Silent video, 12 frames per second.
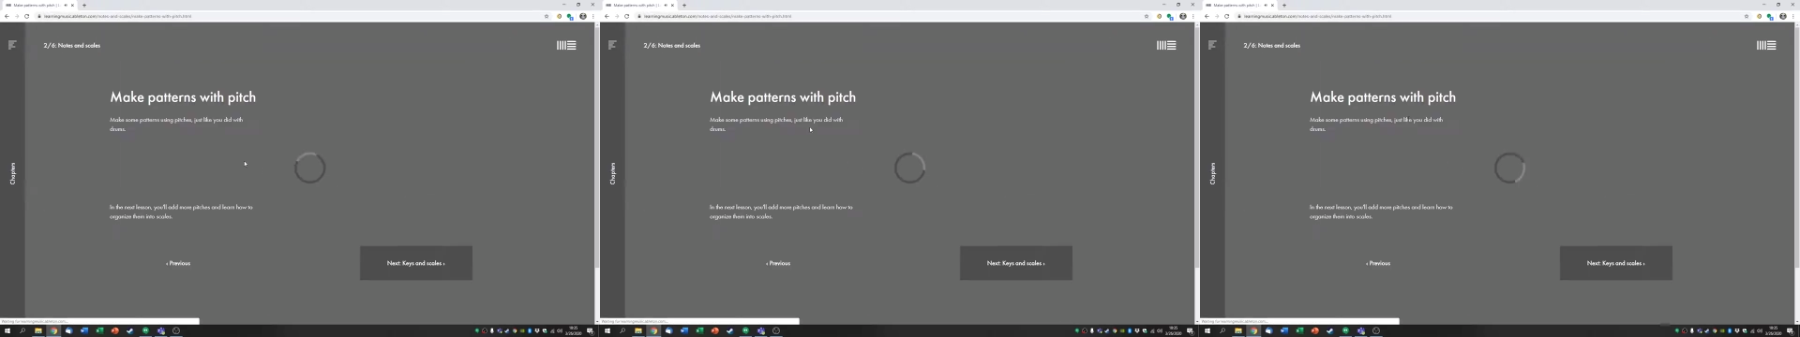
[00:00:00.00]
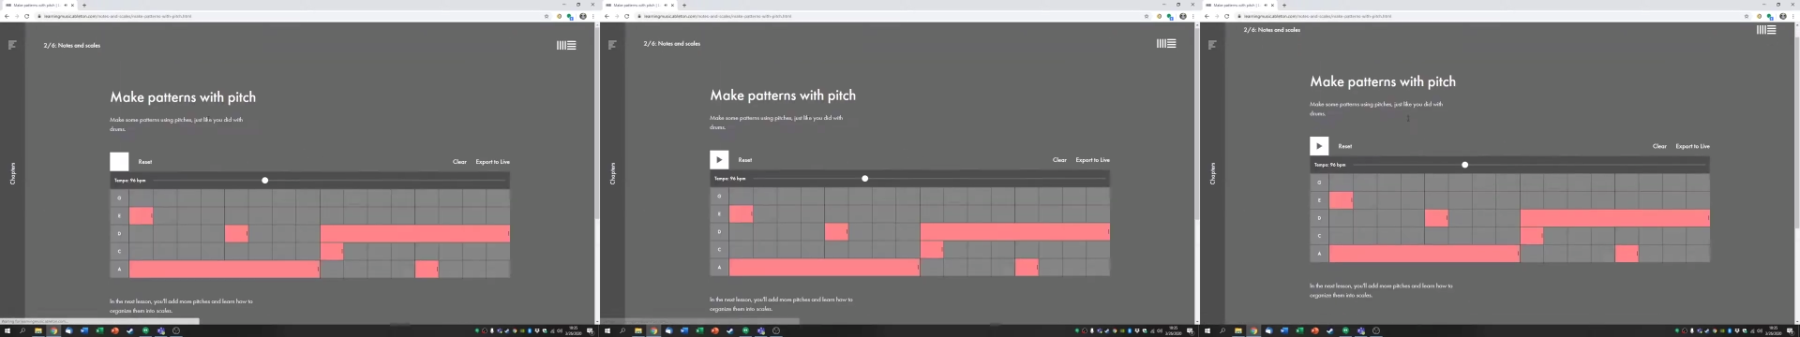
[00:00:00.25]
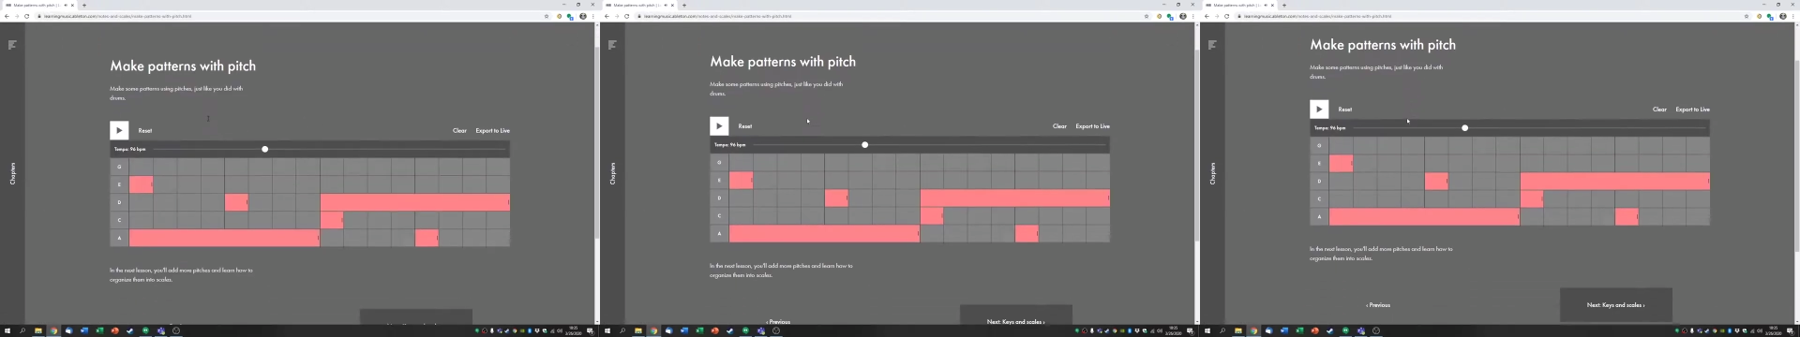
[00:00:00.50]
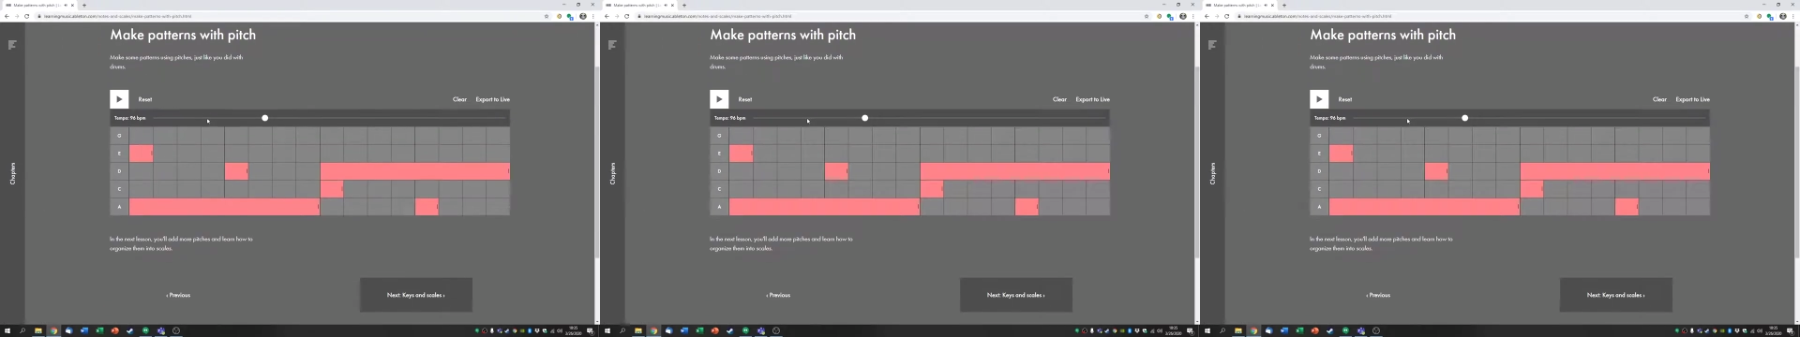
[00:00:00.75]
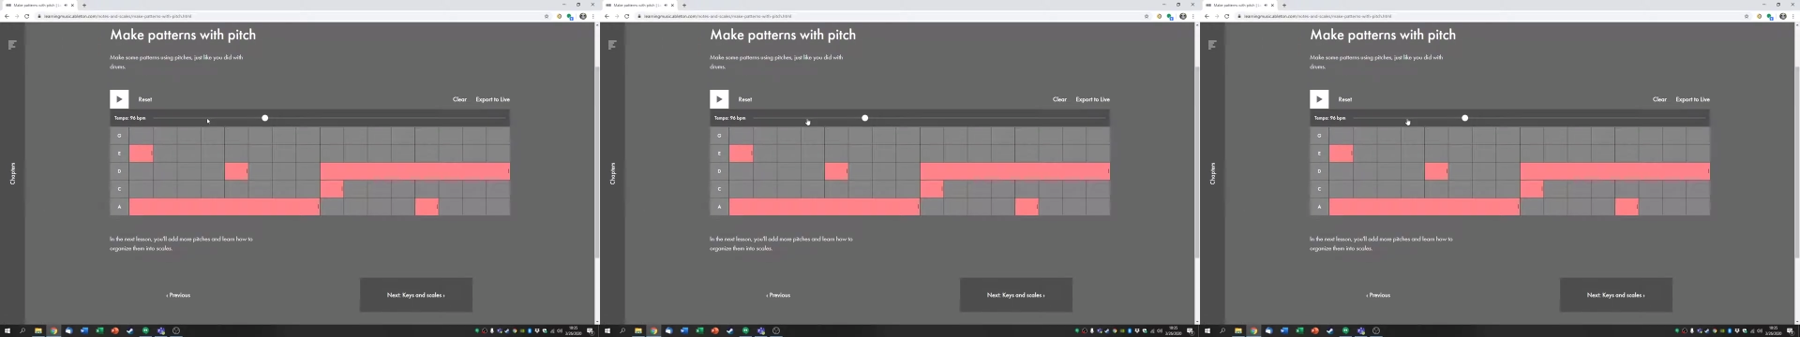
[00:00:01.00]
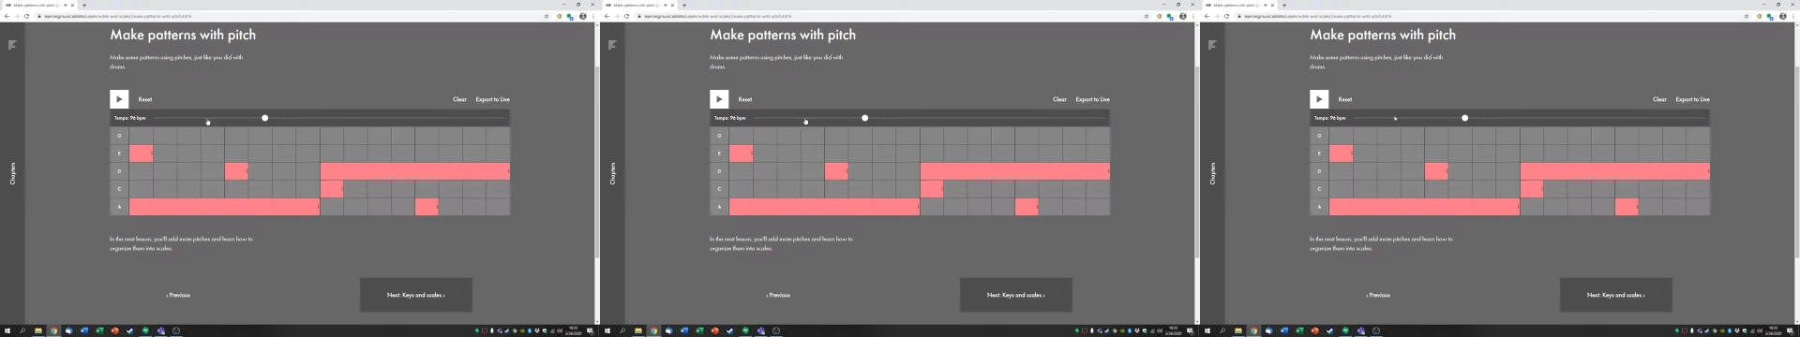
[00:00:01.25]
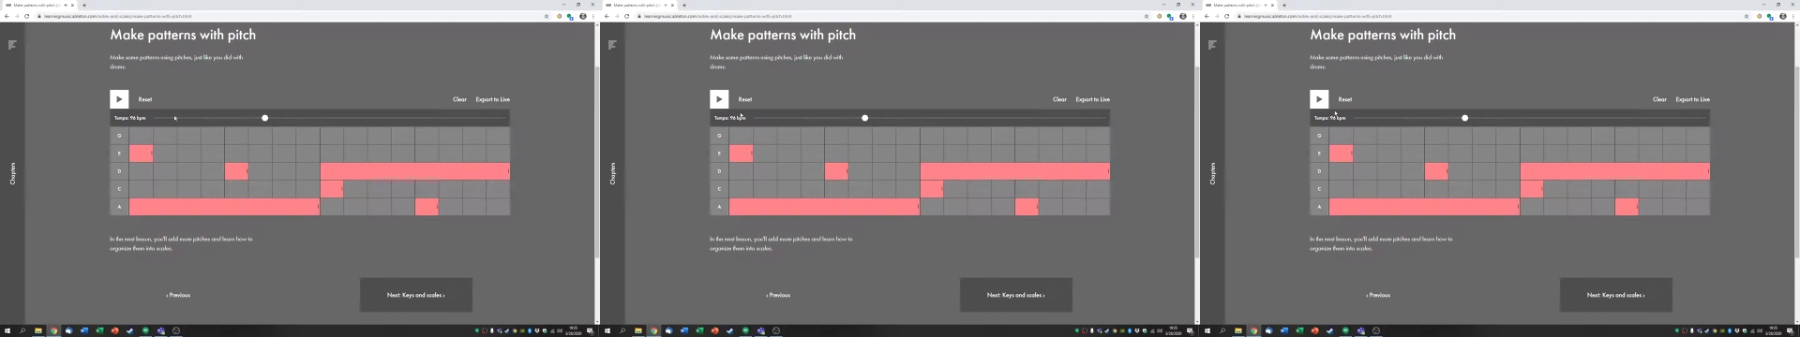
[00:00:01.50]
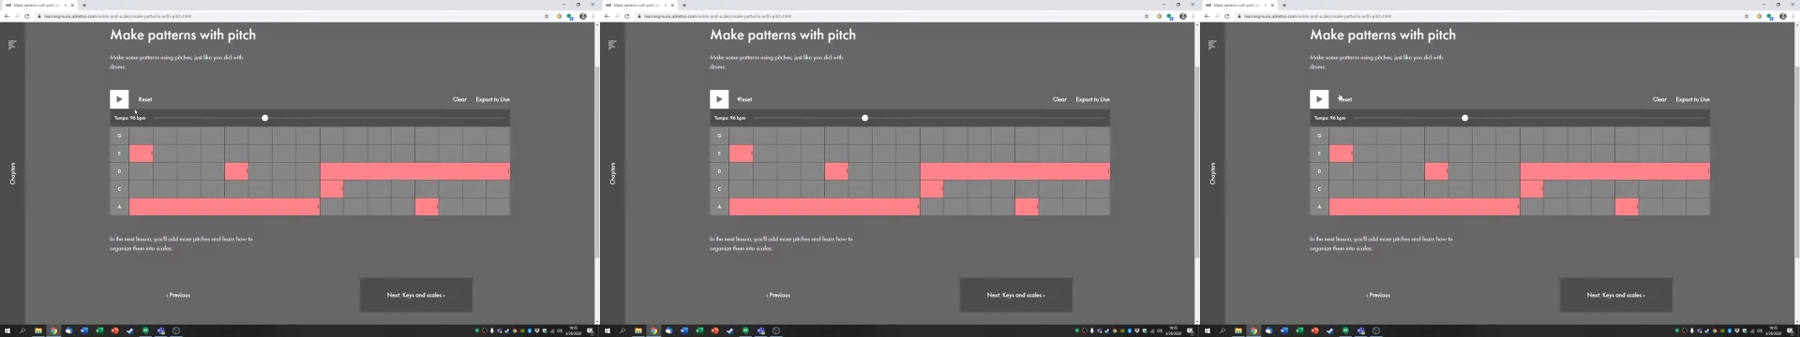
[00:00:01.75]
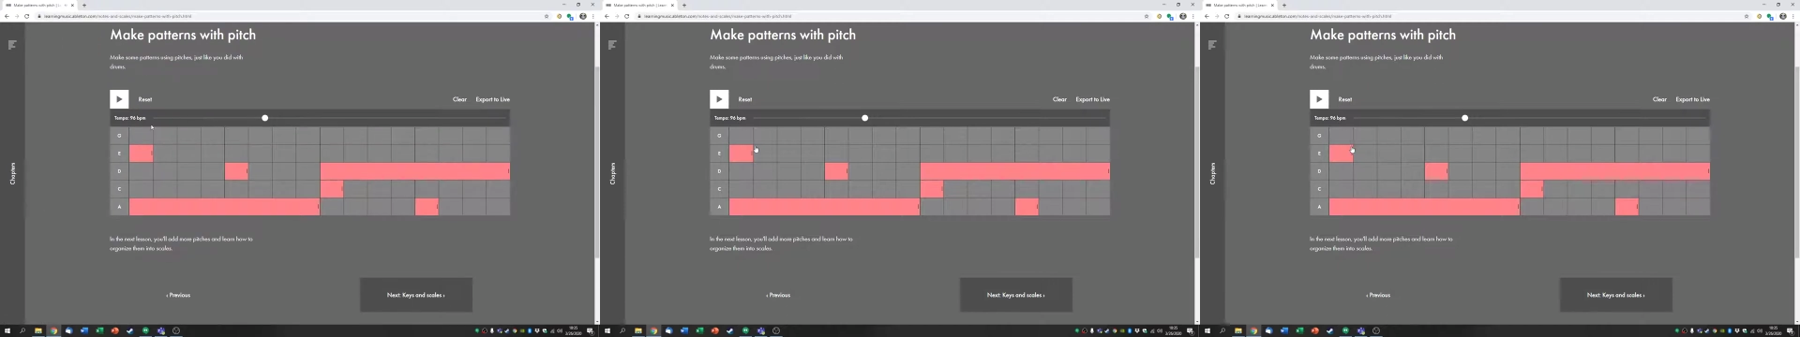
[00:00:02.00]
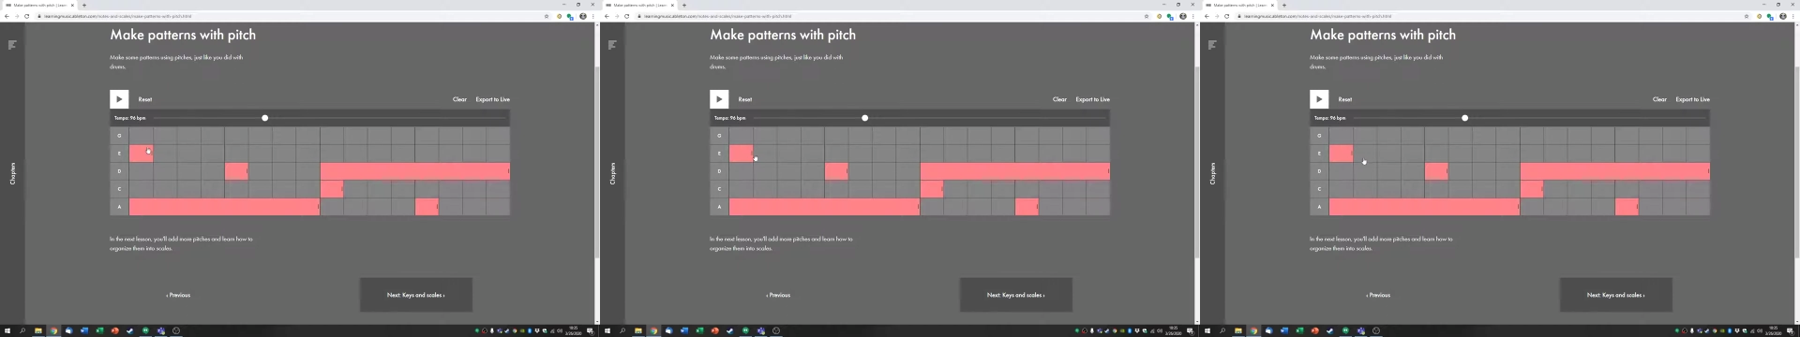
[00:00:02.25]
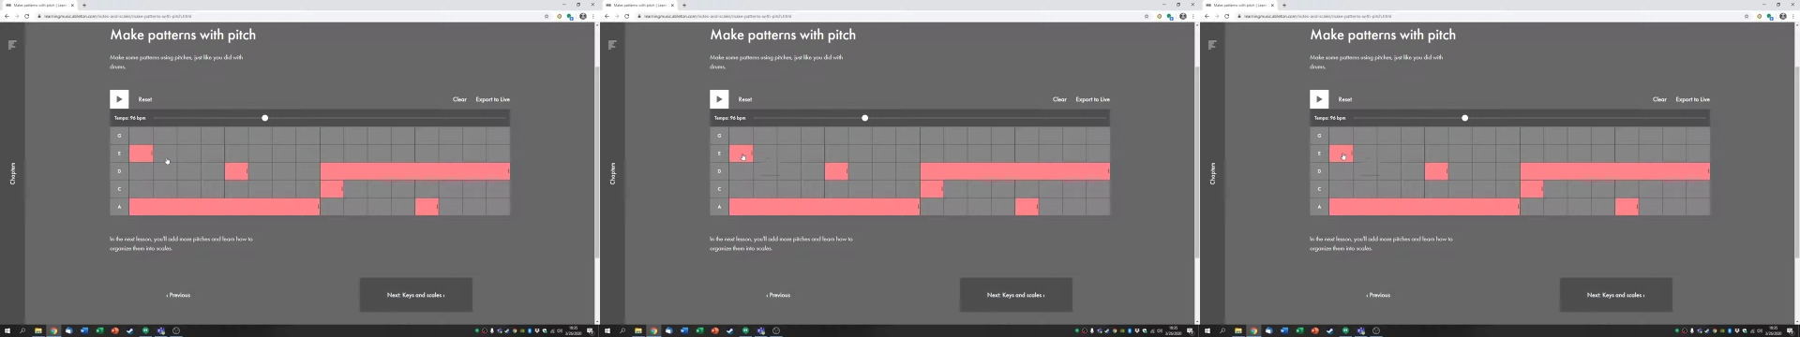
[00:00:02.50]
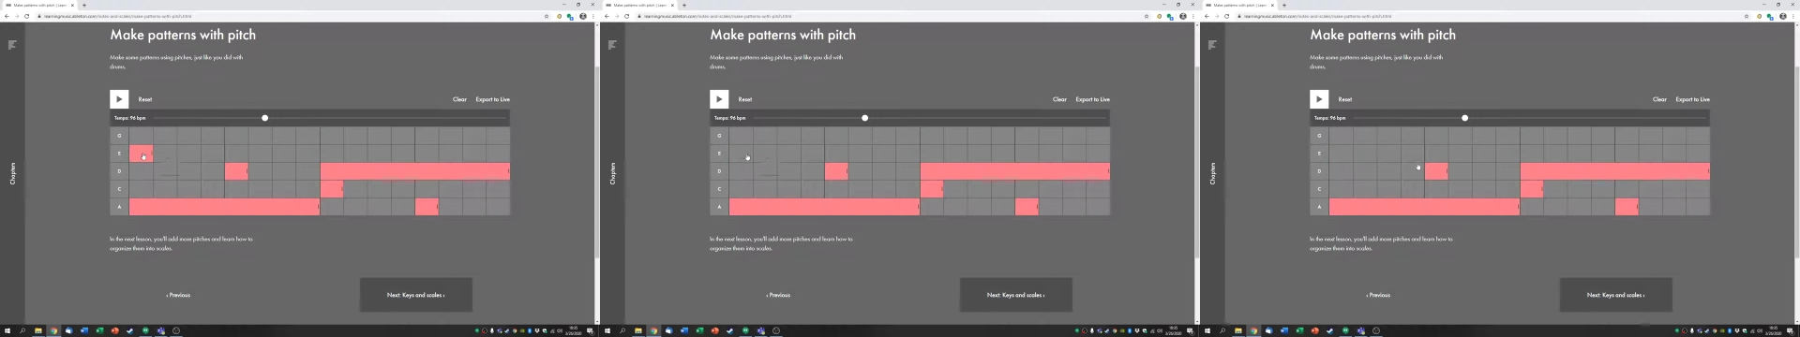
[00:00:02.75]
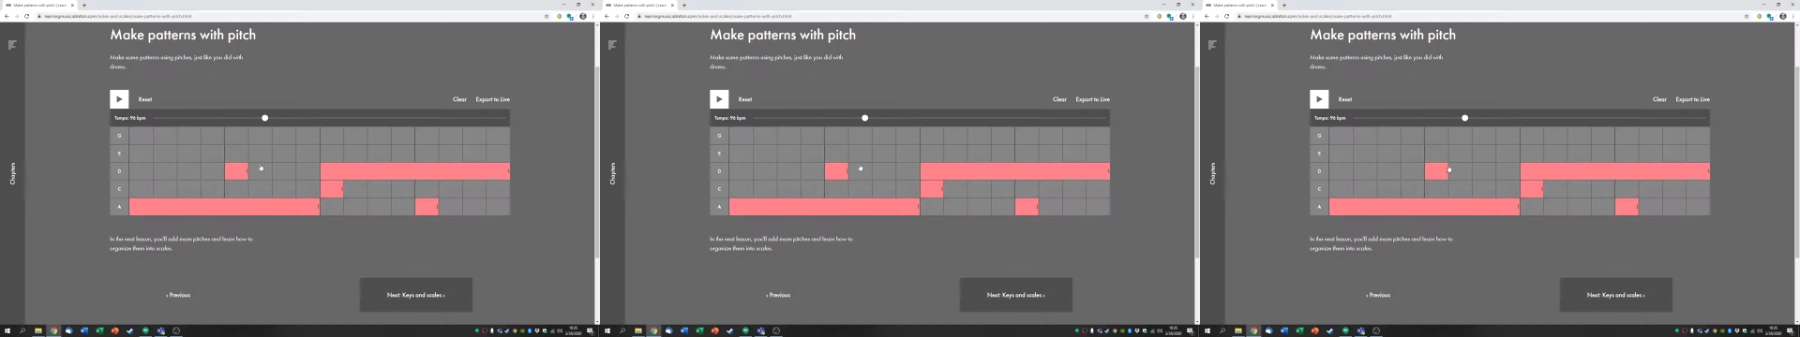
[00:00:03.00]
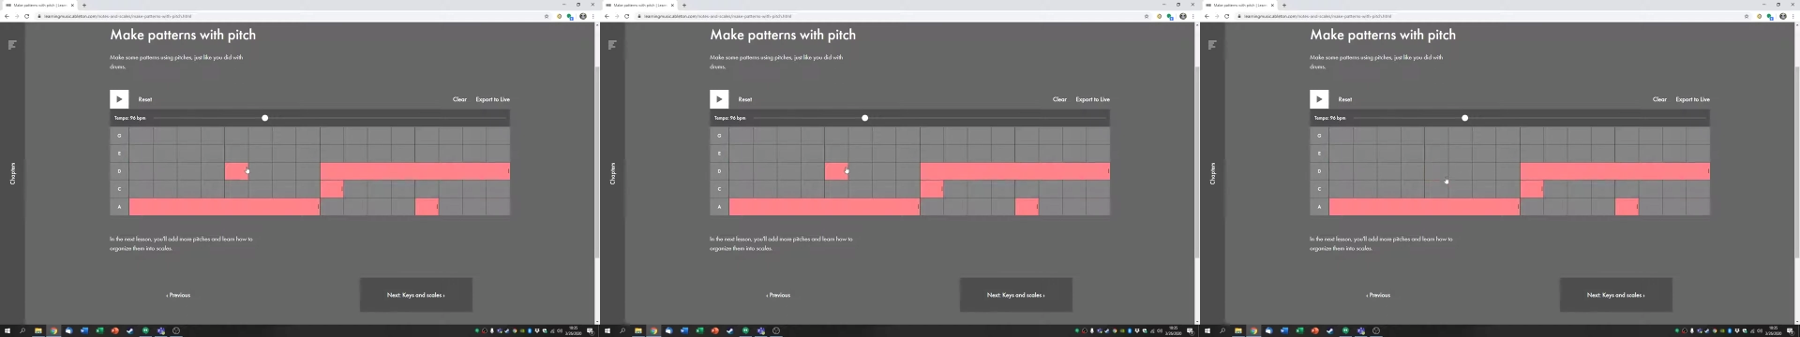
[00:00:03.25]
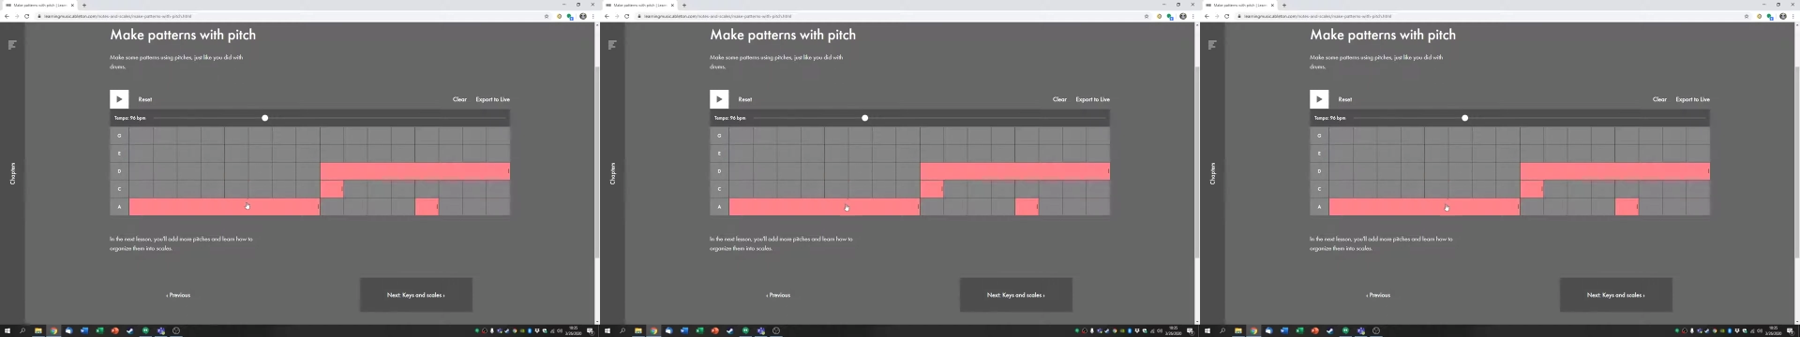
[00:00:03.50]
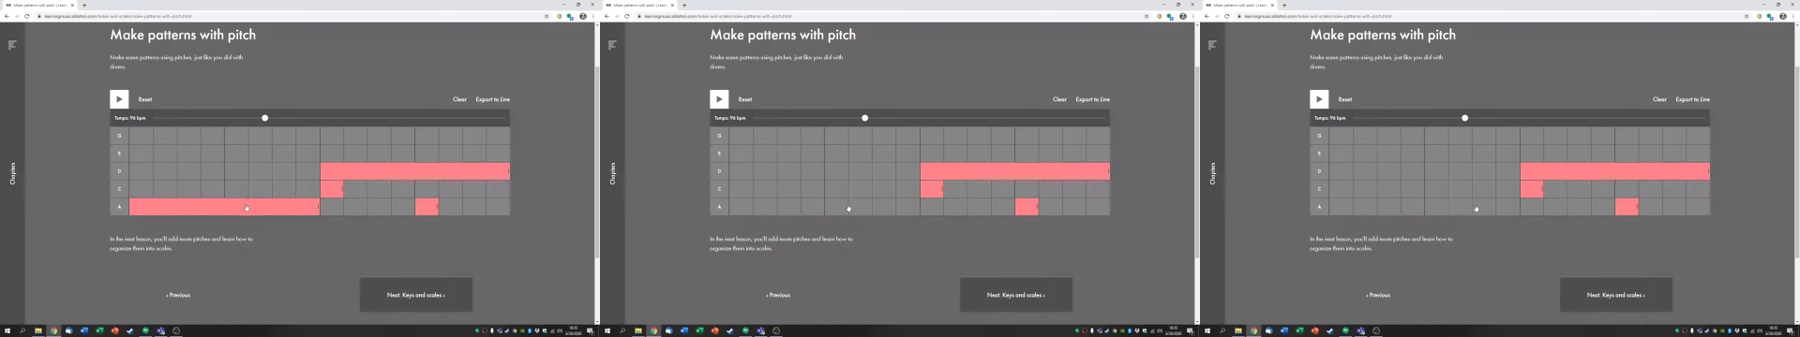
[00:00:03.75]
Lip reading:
Nobody's mouth can be seen.